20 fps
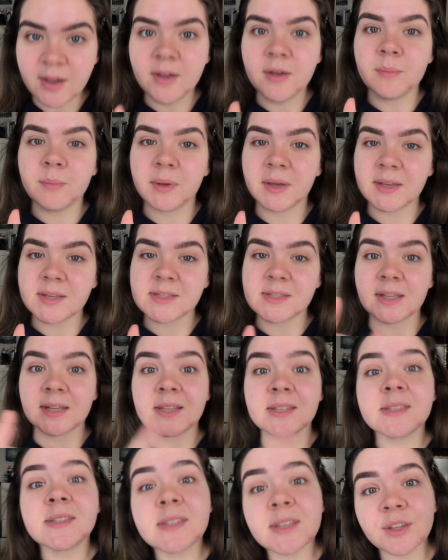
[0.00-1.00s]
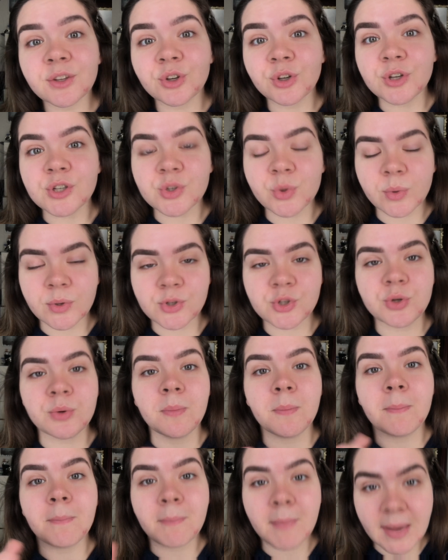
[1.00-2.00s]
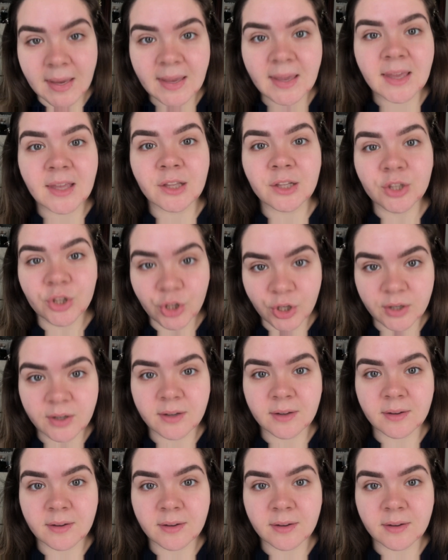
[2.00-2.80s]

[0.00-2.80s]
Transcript: because the concealer is going to make it look